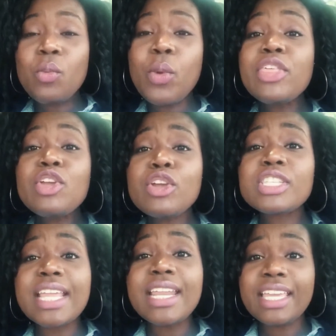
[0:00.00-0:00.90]
Whether you're
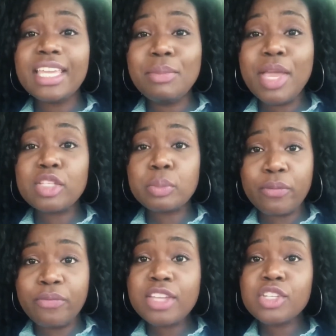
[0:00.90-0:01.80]
sending emails
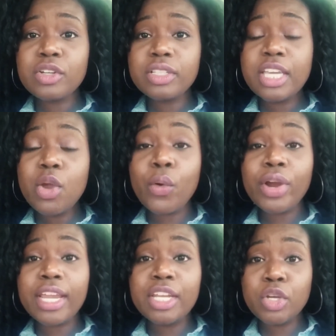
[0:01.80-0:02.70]
professionally
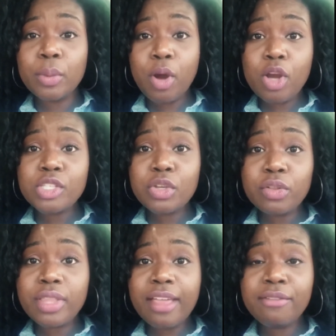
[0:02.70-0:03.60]
or in your
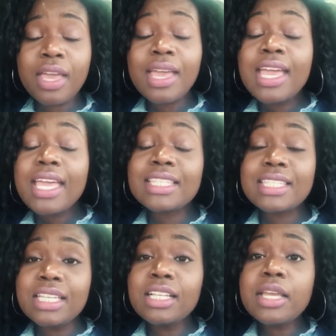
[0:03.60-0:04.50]
personal life, it's
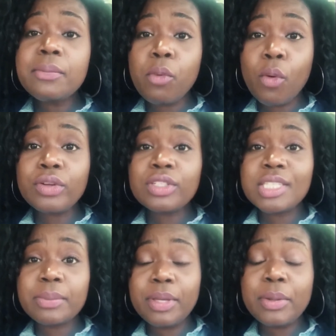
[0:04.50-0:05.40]
still important
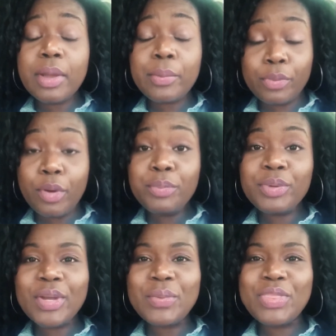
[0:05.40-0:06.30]
to be
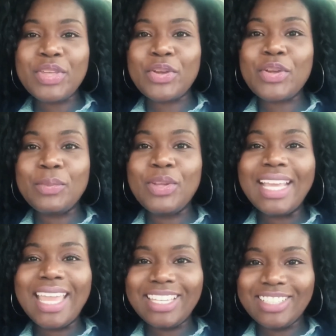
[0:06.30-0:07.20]
appropriate with your
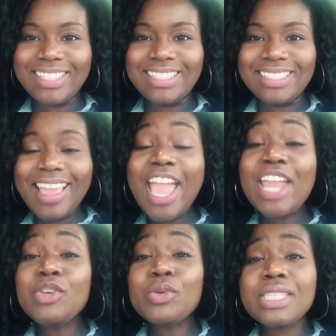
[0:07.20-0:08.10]
communication.
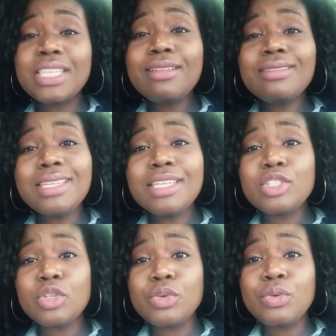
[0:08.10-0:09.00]
And you still need
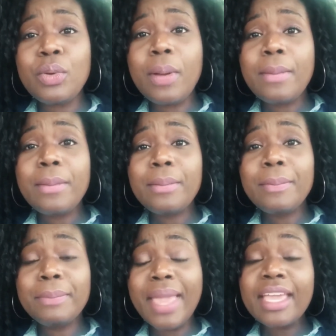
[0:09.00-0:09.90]
to
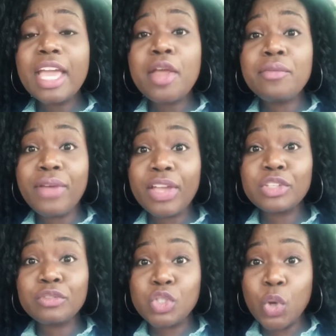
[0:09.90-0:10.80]
make an
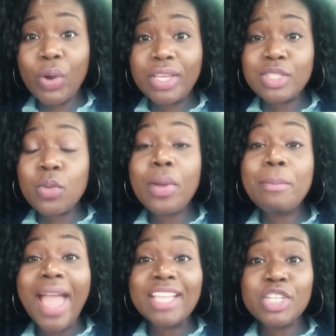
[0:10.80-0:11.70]
effective choice
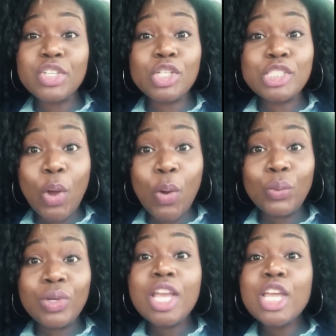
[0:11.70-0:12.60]
when matching your
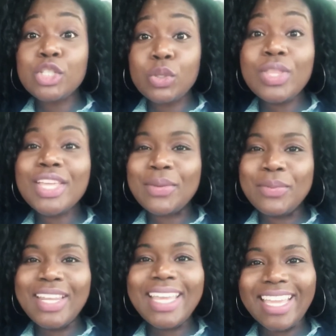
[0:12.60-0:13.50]
tone to the
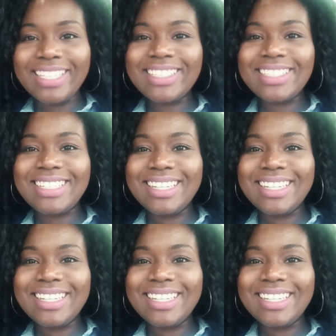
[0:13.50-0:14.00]
communication.